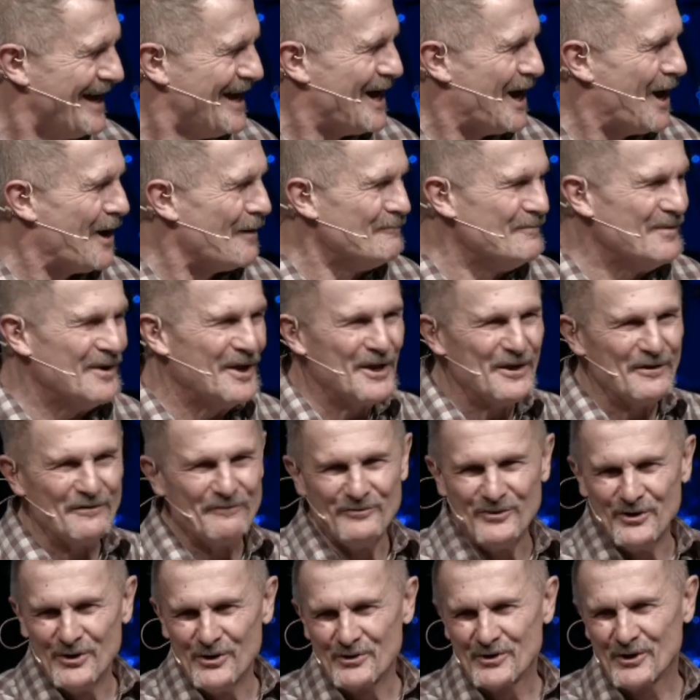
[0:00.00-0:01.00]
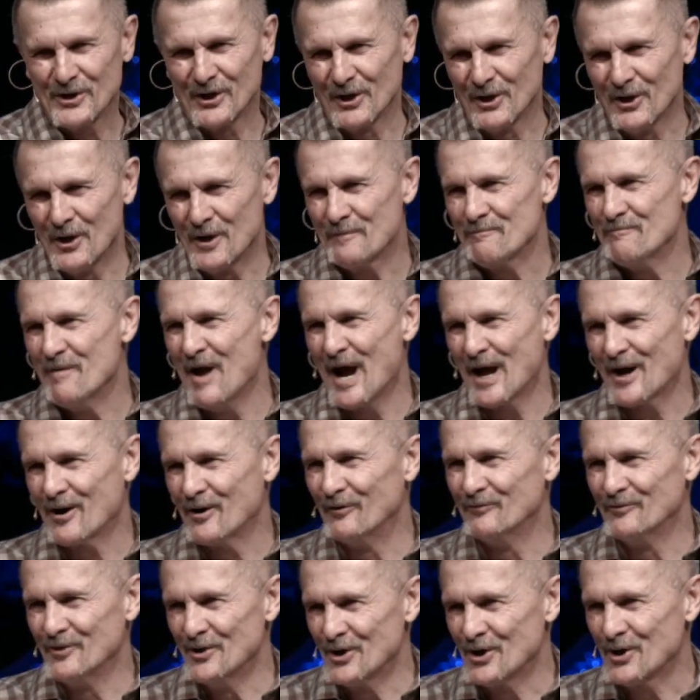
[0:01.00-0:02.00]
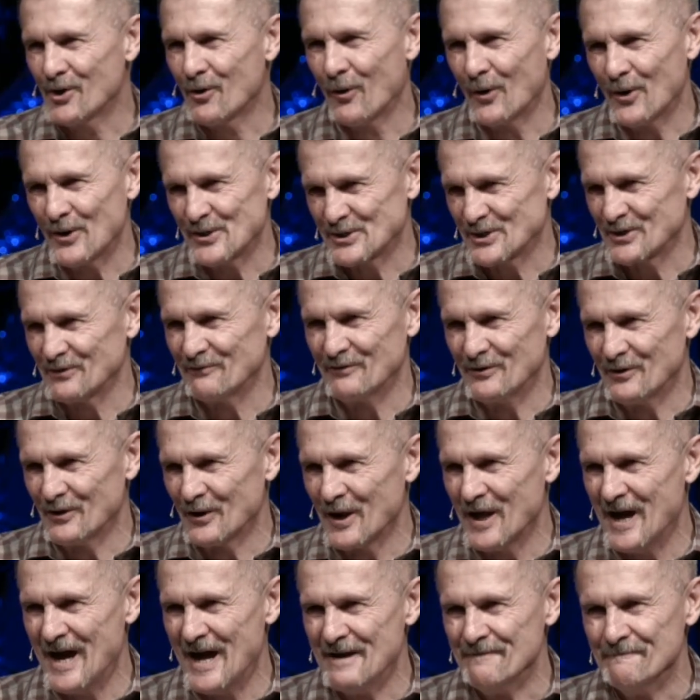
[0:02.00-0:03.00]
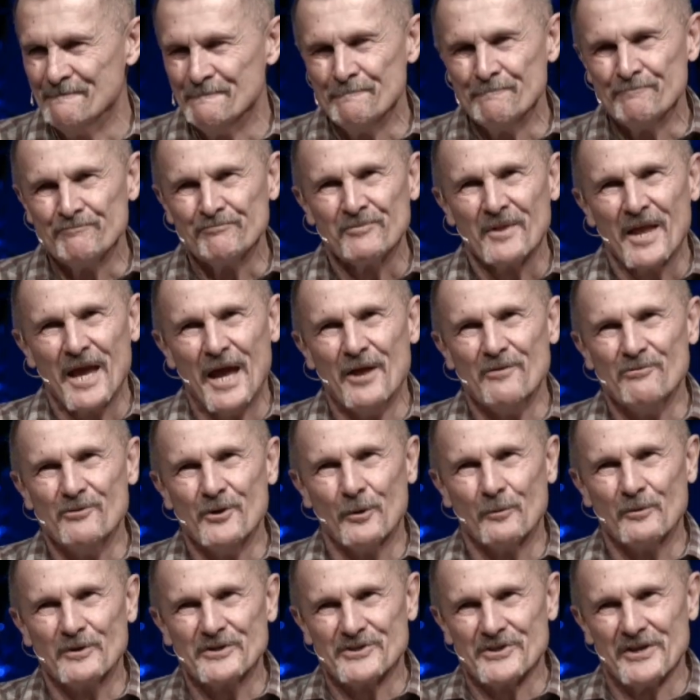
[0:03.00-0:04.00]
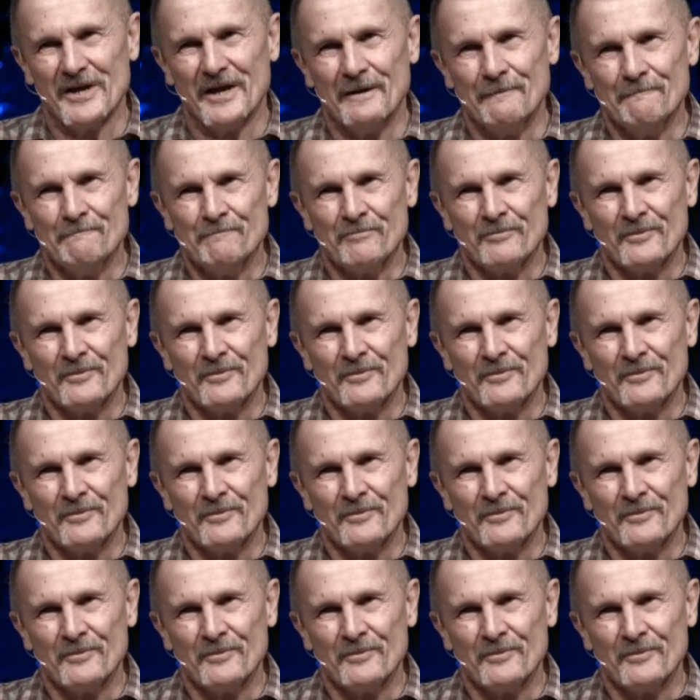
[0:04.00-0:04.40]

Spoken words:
How many of you can look back over the course of your life and there was a